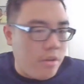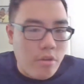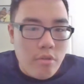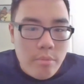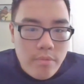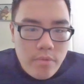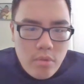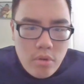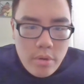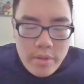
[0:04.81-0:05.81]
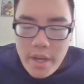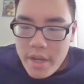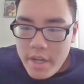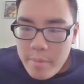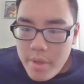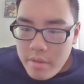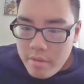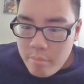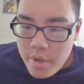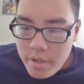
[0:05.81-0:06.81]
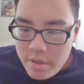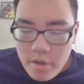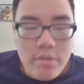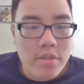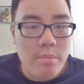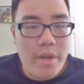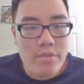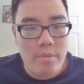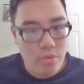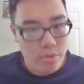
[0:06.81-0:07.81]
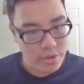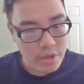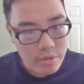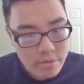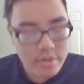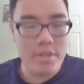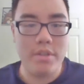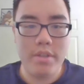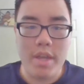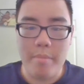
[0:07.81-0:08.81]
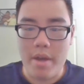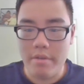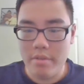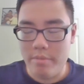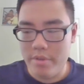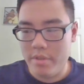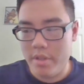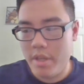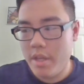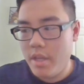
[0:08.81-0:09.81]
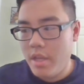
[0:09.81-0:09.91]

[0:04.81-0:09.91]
home for a tiny bit, but there was some actually more news just came out recently.